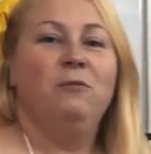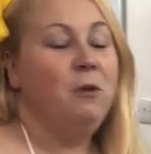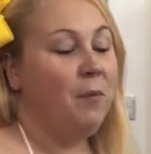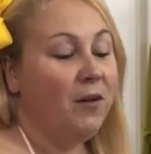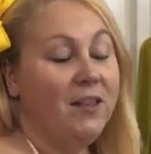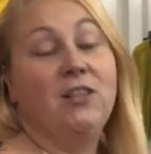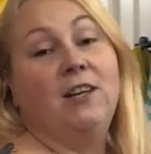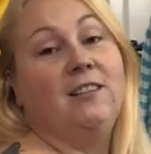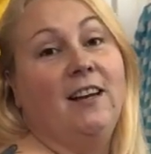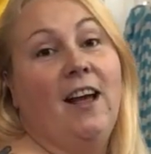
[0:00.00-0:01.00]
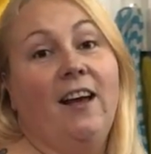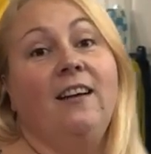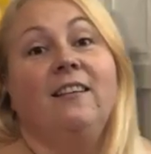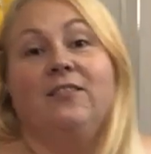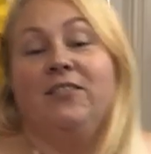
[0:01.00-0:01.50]
We bought this
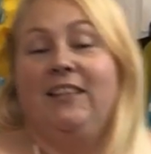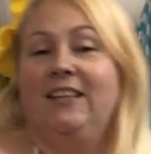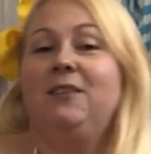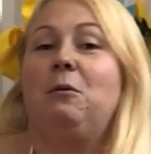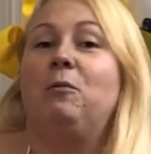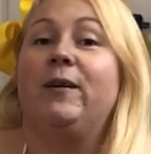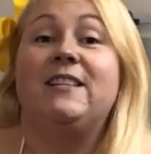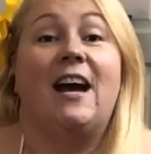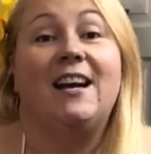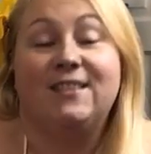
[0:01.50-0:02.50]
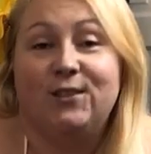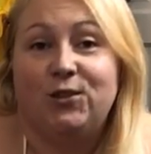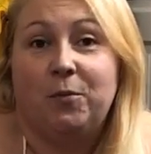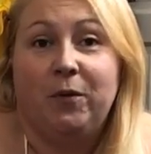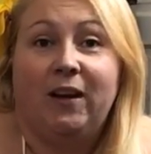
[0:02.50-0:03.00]
yesterday. We did, when we went to Asda
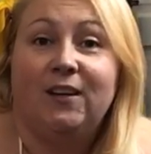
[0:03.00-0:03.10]
shopping.